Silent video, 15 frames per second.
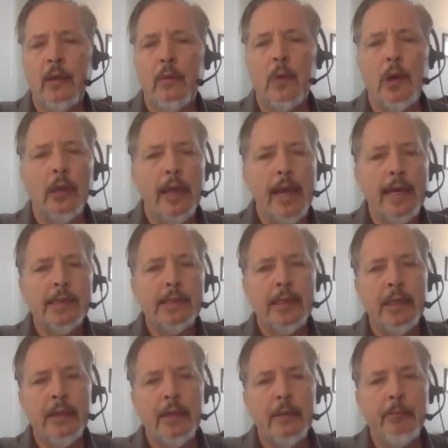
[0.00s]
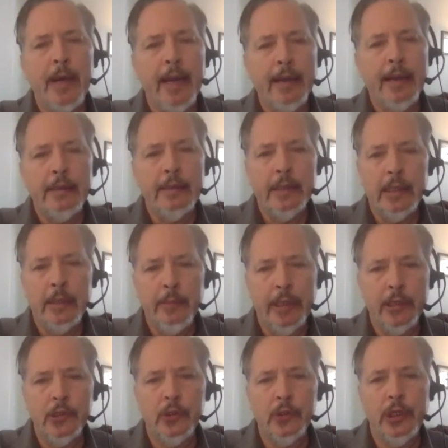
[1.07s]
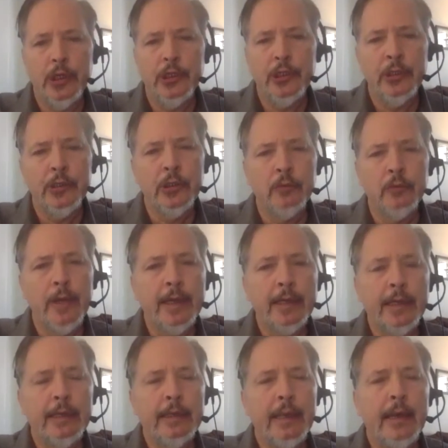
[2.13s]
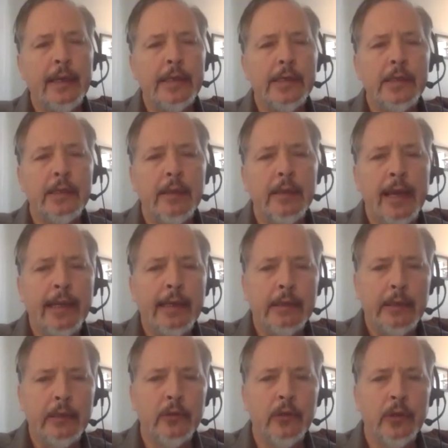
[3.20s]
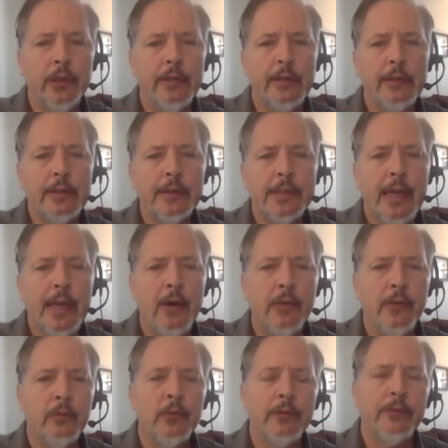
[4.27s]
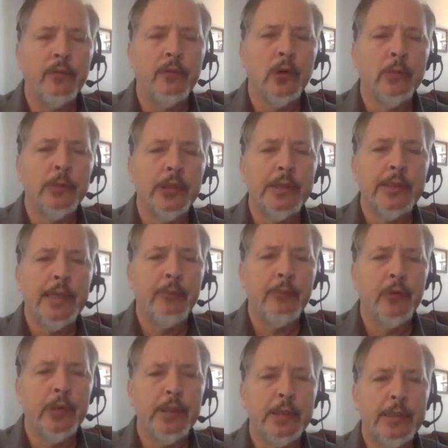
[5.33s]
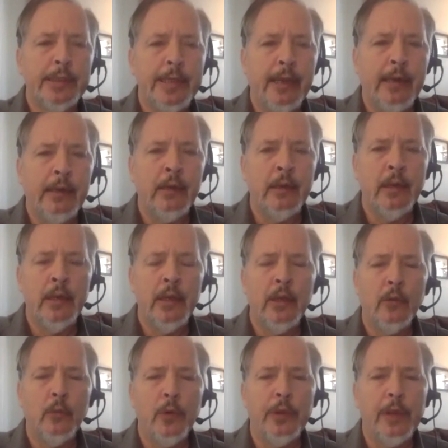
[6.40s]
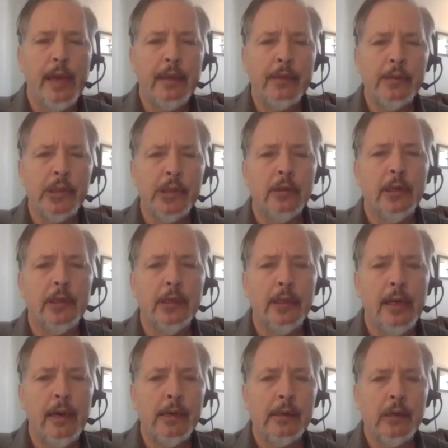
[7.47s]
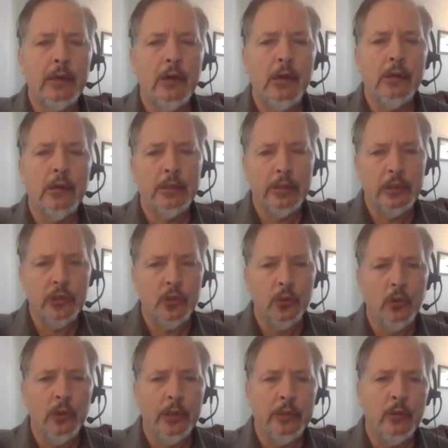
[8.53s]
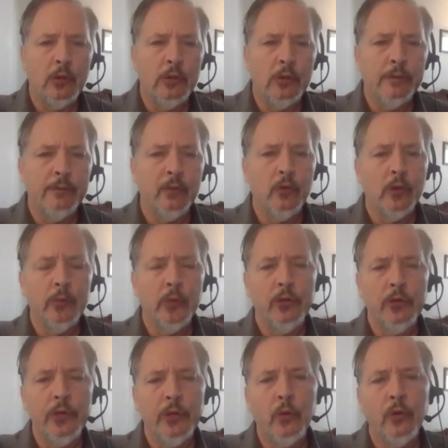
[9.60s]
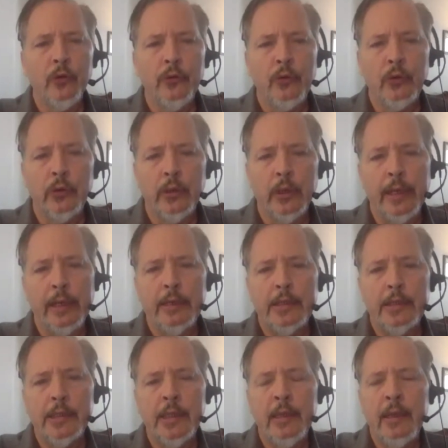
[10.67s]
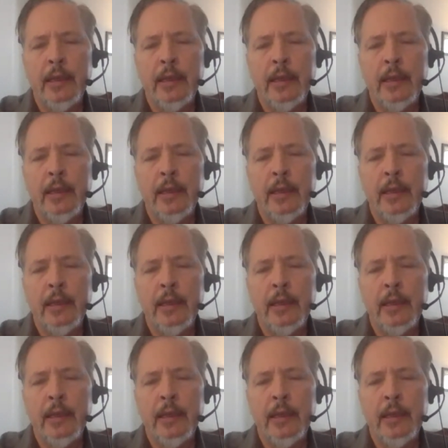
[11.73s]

while asking the Biden administration to recognize the likelihood that the South will form a separate state with Ansar Allah controlling all former northern lands.